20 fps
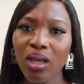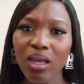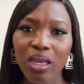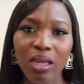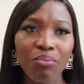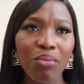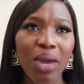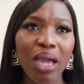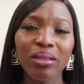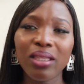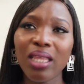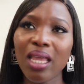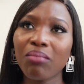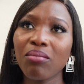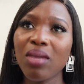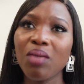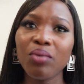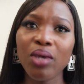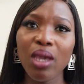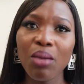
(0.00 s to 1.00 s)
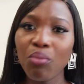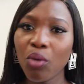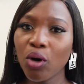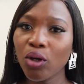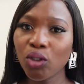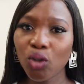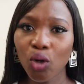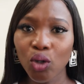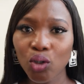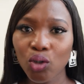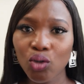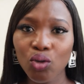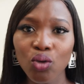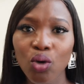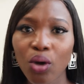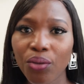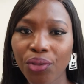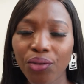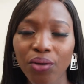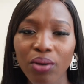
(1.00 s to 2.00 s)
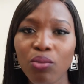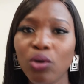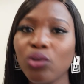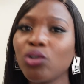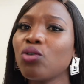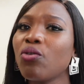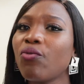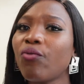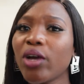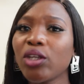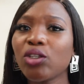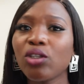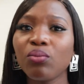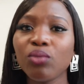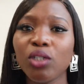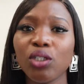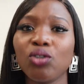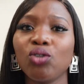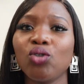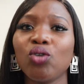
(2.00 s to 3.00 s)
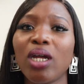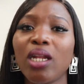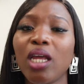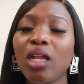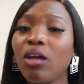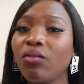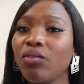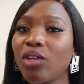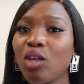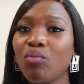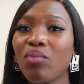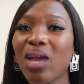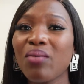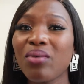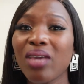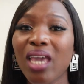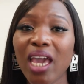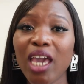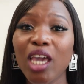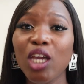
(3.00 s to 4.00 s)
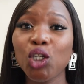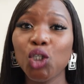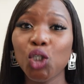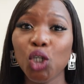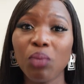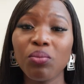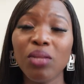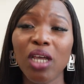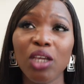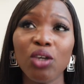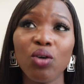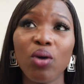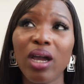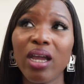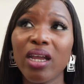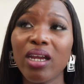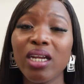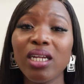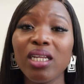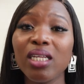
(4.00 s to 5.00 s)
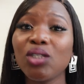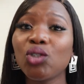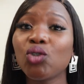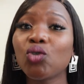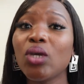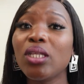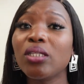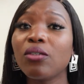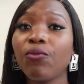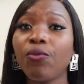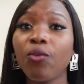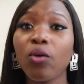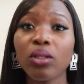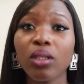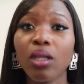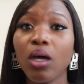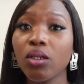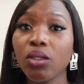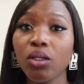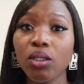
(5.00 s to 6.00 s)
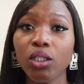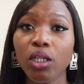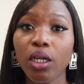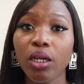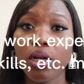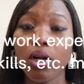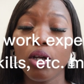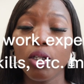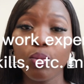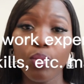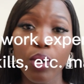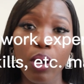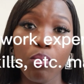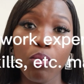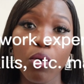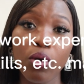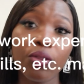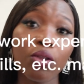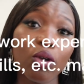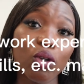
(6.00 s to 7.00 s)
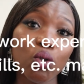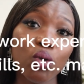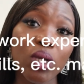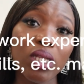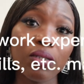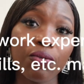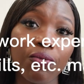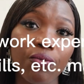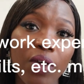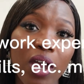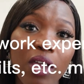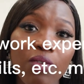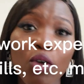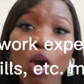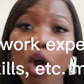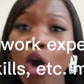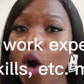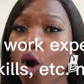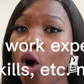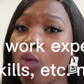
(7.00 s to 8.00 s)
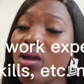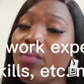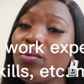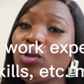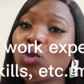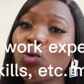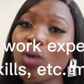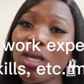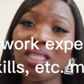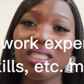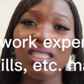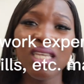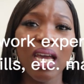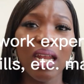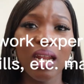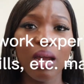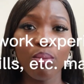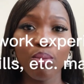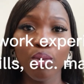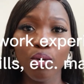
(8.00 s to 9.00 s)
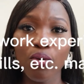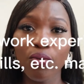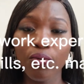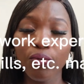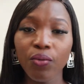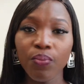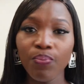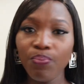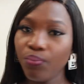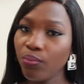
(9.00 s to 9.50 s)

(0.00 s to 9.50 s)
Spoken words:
It might take maybe a month or two or 3 months. You'll find something to do. At the end of the day, you might get a job that you are earning 24,000 Czech crowns per month or 25 or maybe 20 and above.